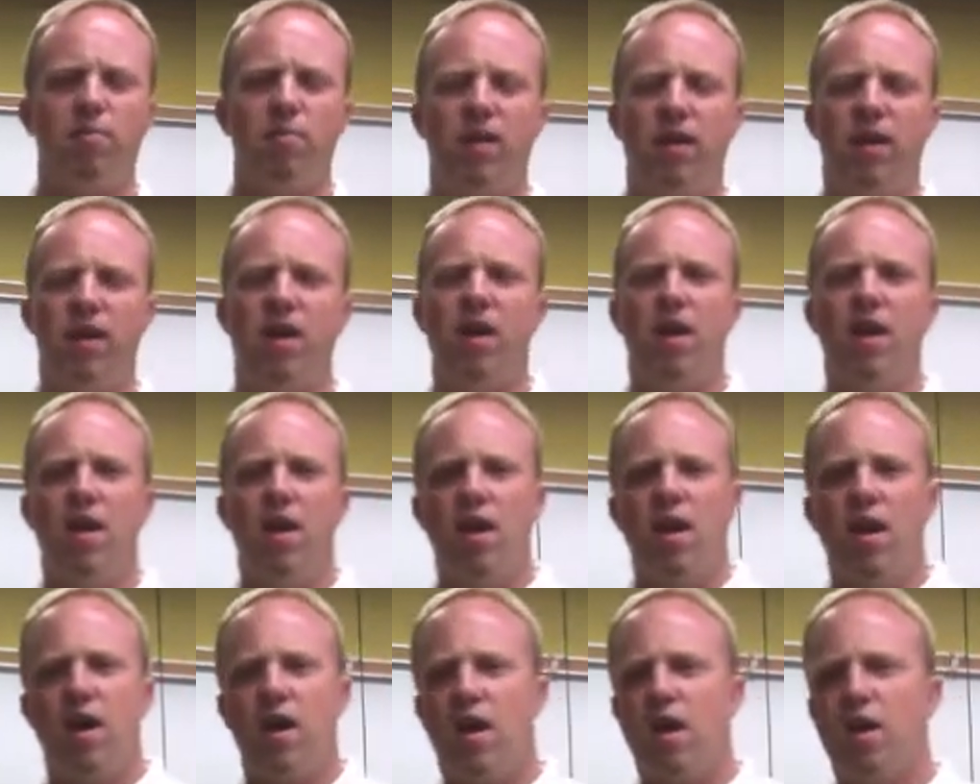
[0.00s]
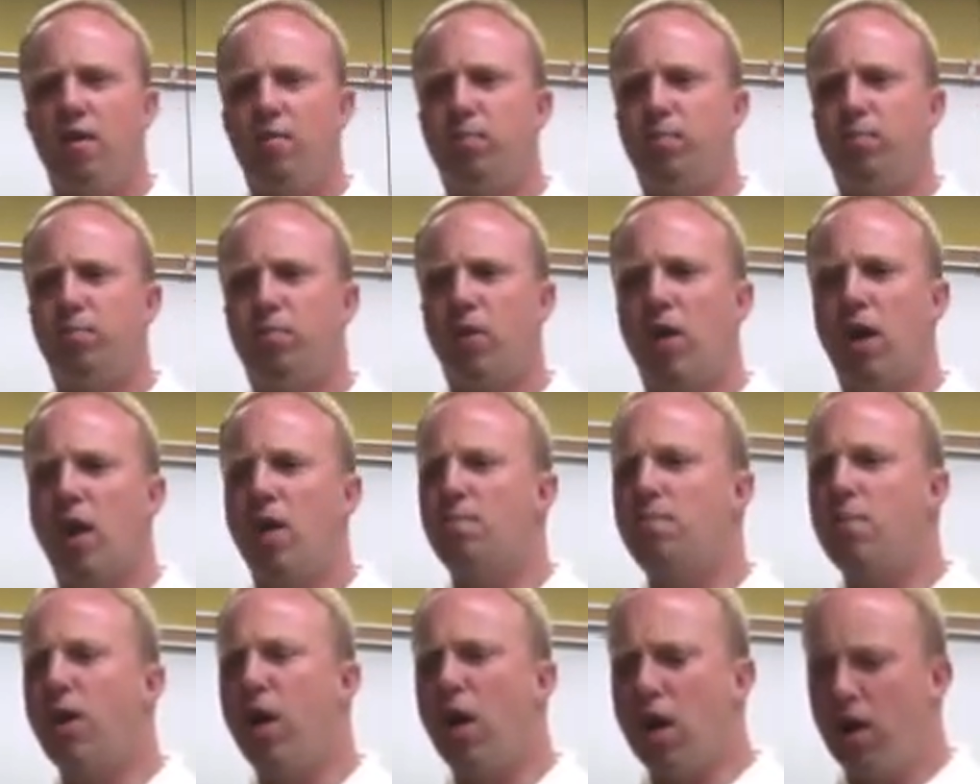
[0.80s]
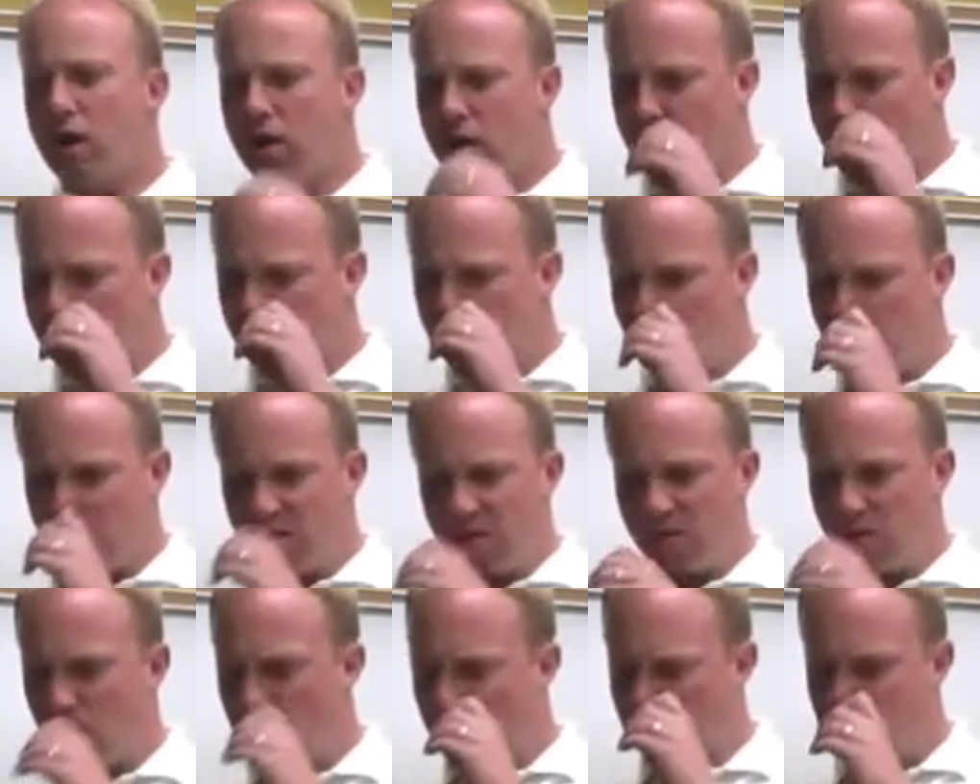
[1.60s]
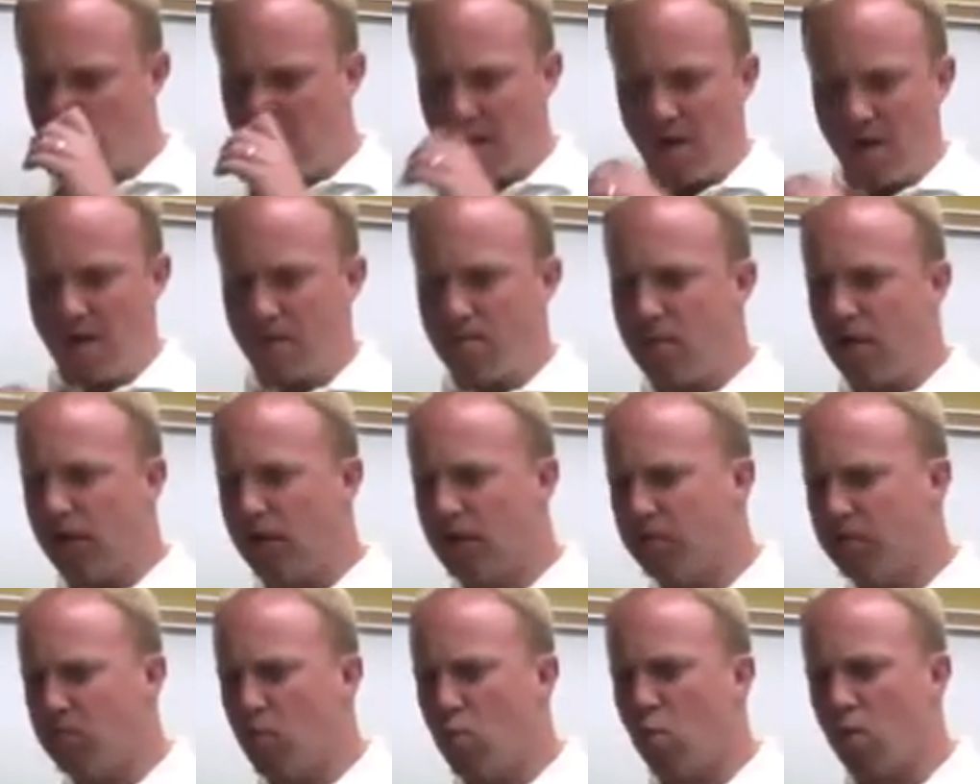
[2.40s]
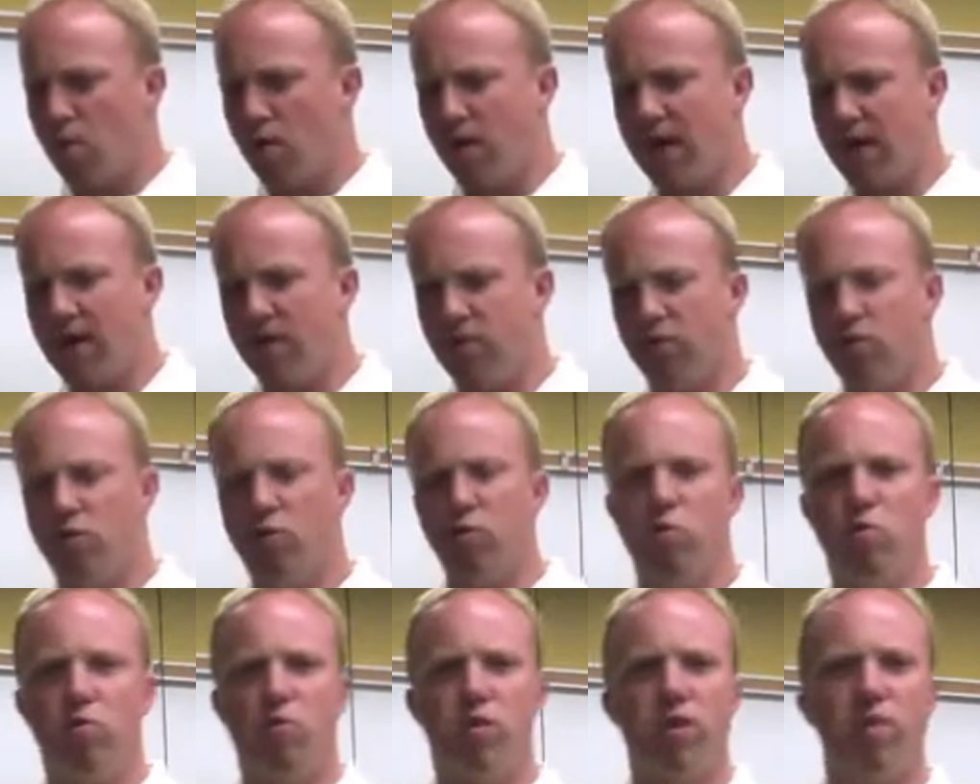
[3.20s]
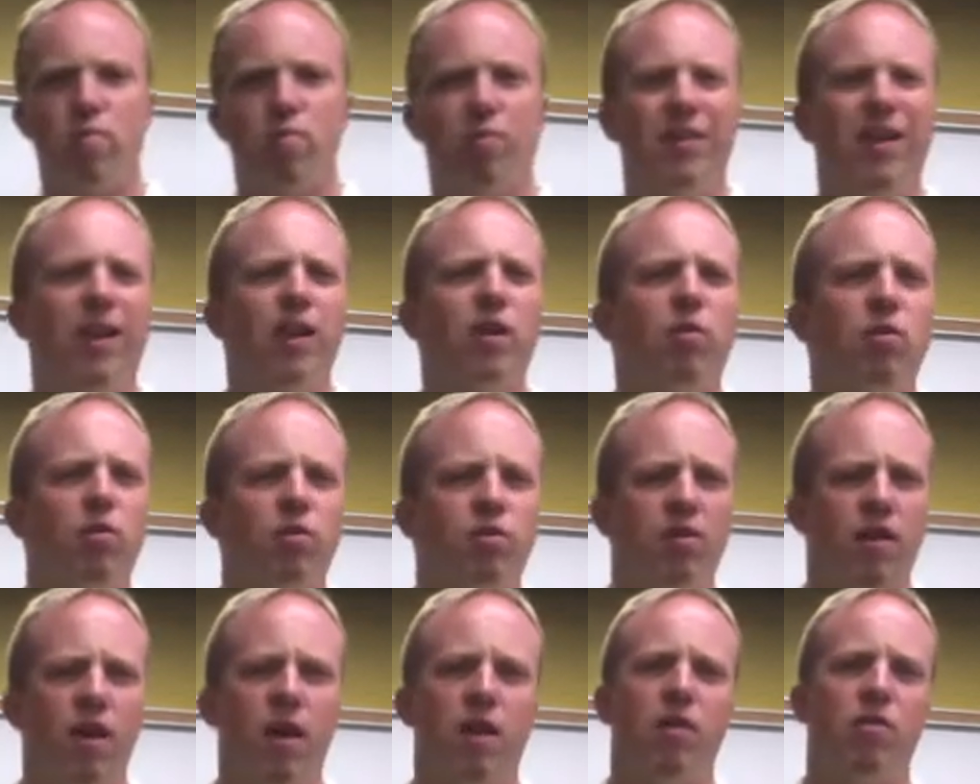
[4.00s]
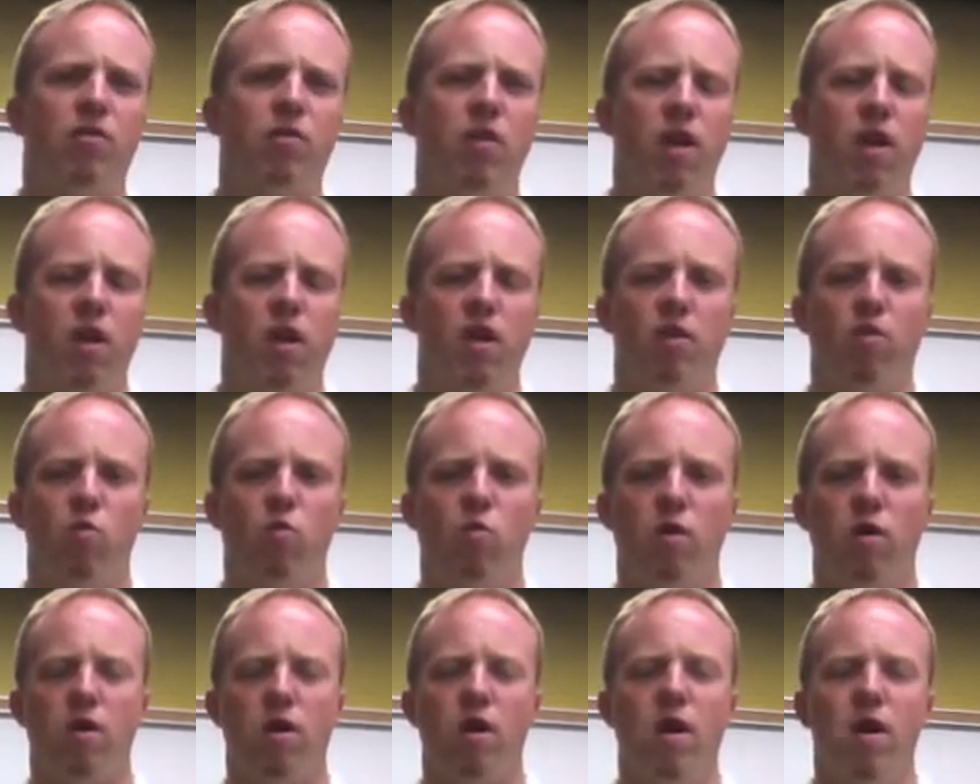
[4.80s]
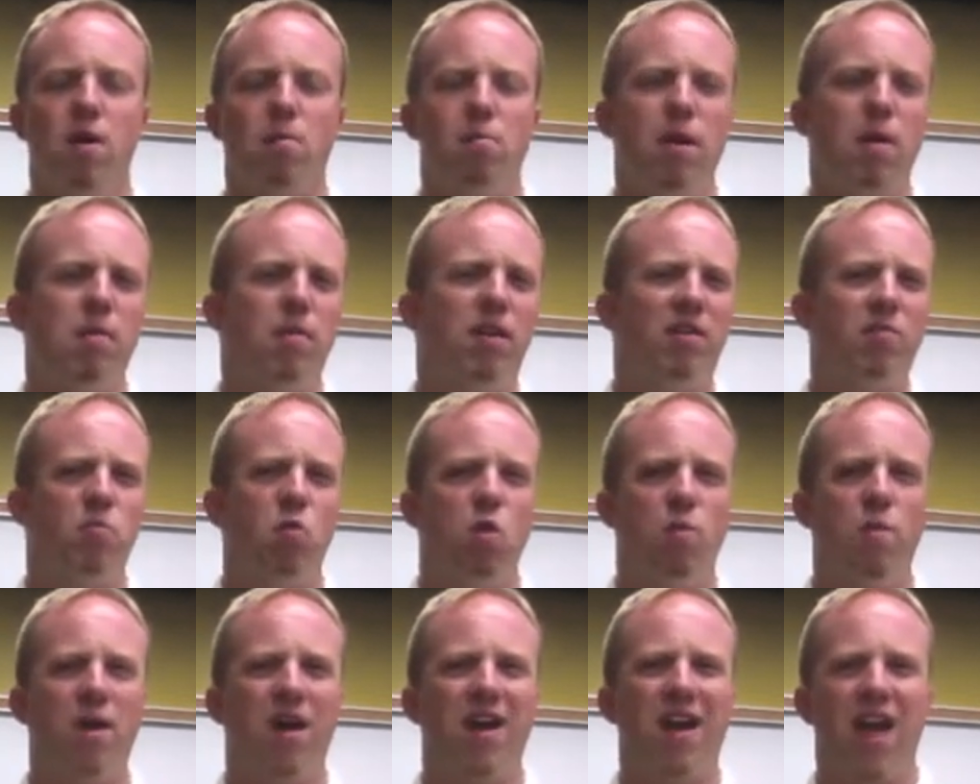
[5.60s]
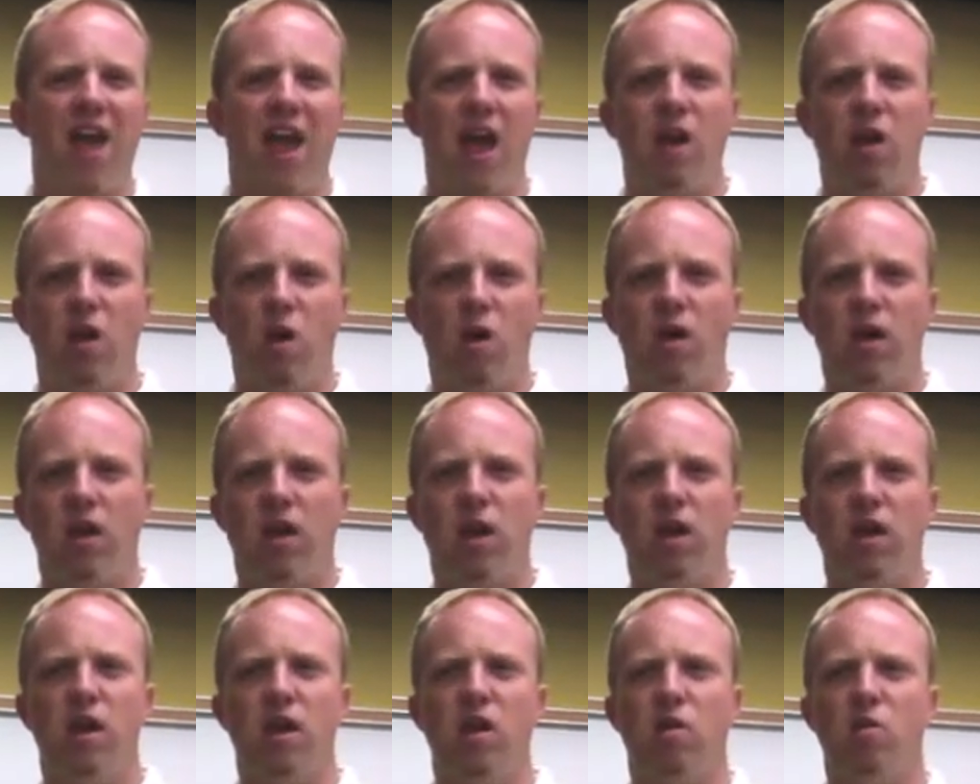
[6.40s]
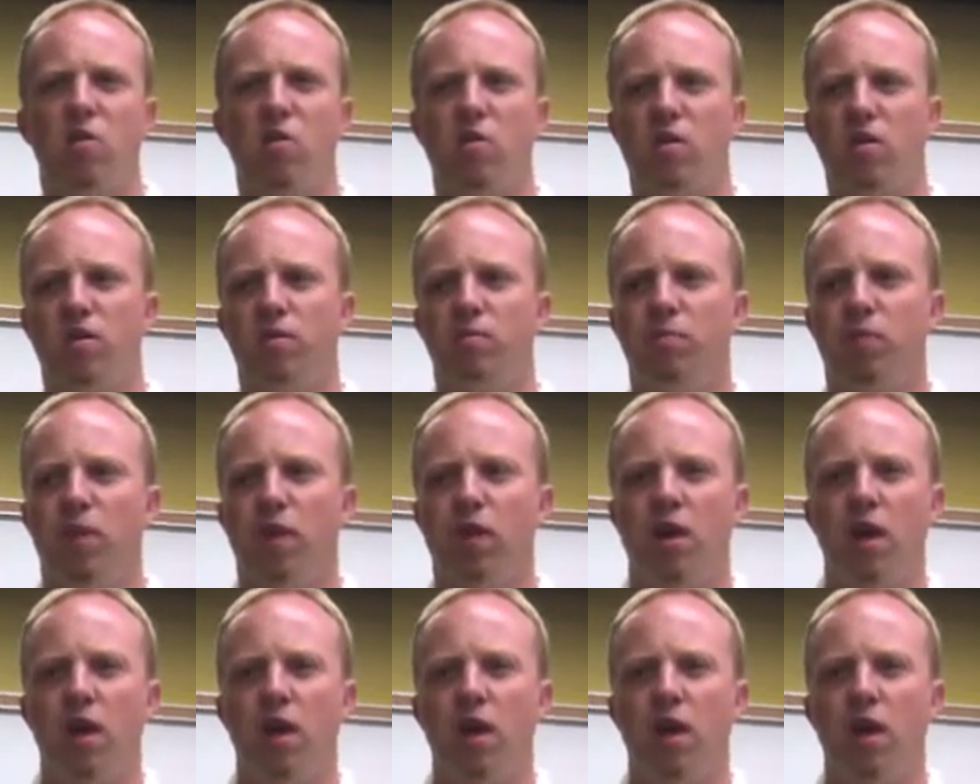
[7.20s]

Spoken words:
But and punk is also very much more into the political side of things, where maybe it's more about anarchy or